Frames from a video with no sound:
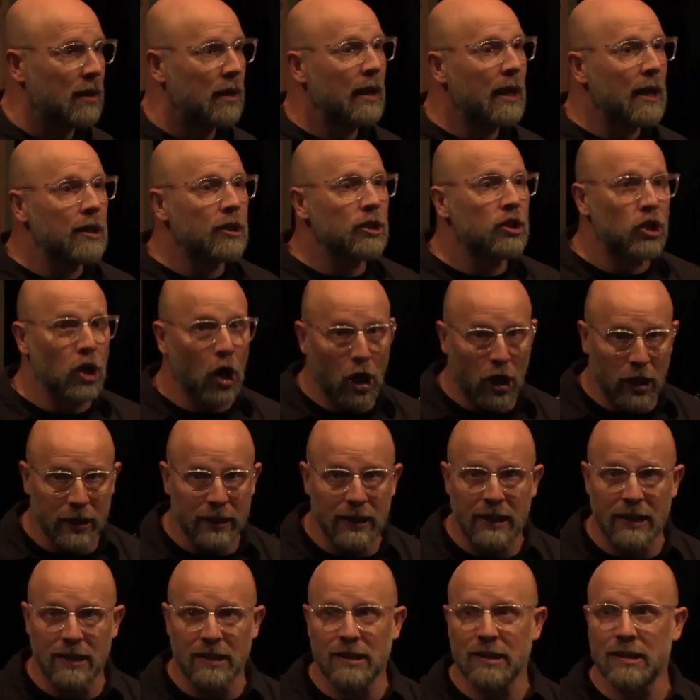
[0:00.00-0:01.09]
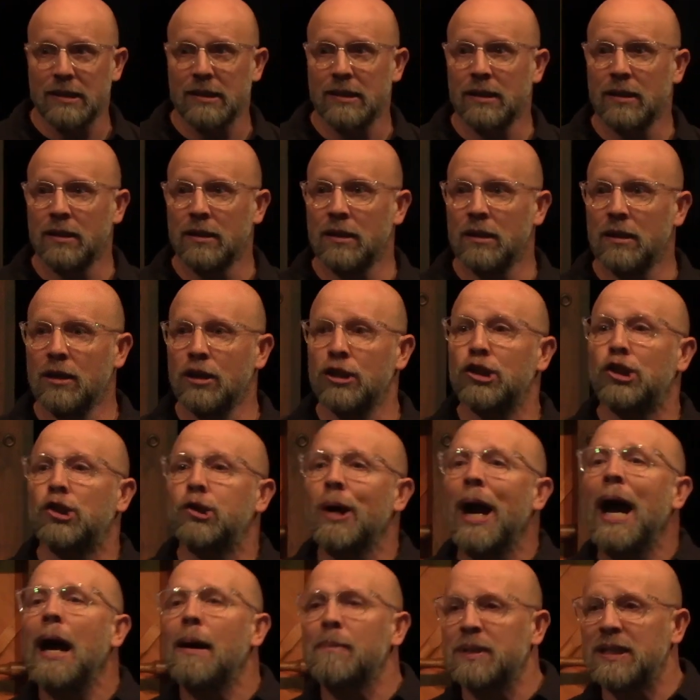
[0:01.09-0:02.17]
in darkness,
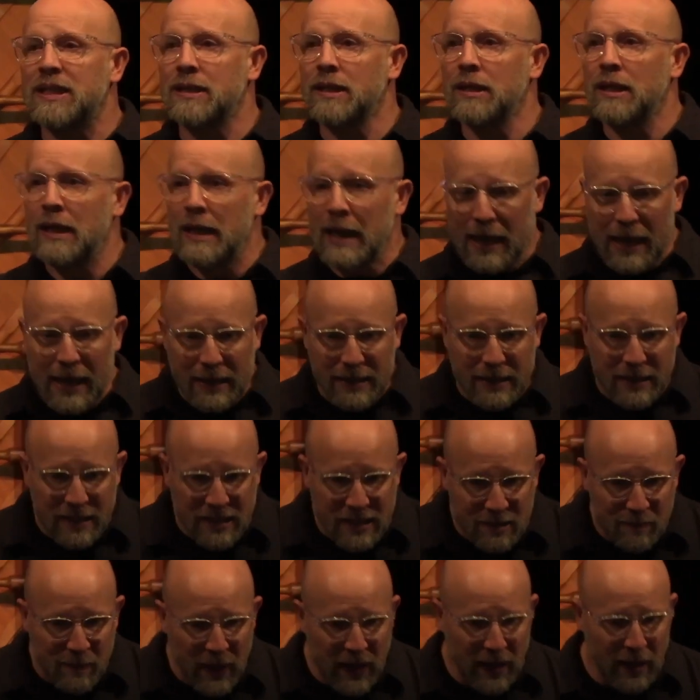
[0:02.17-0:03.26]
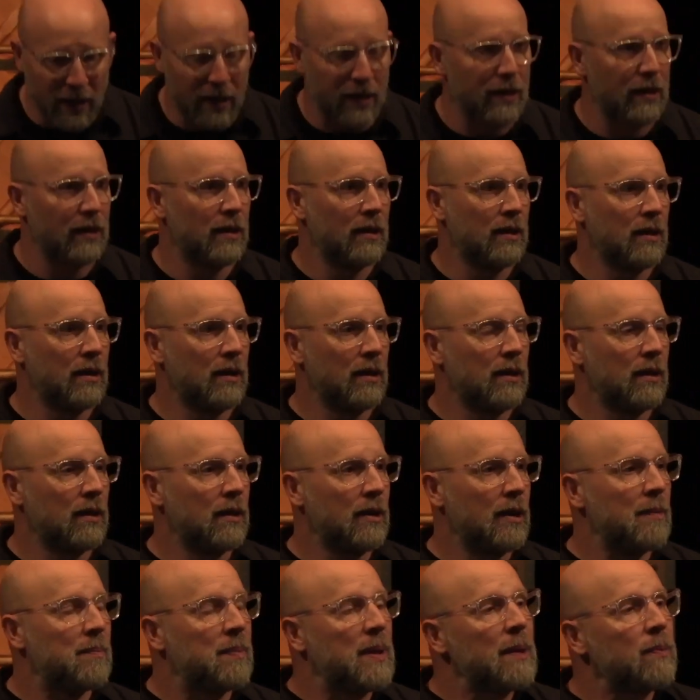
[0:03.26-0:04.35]
trapped in despair.
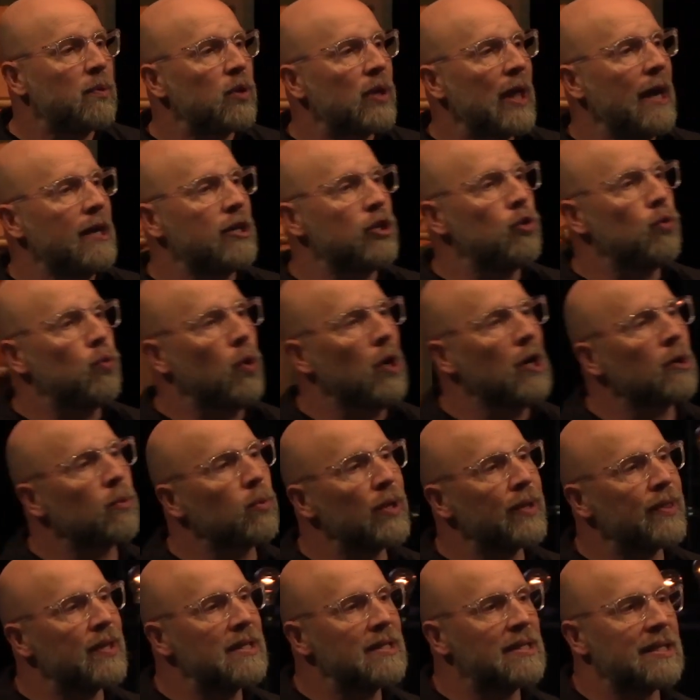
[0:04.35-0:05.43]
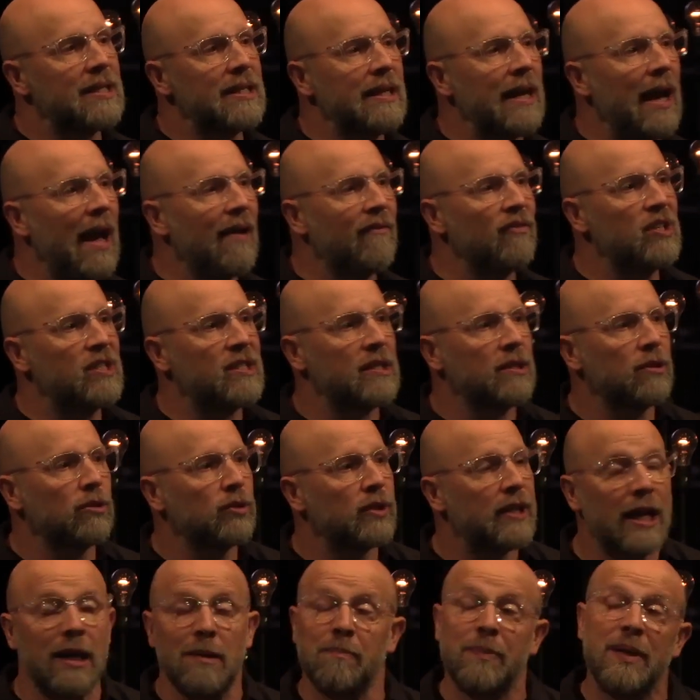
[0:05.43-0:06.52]
People that you work with and see every single day.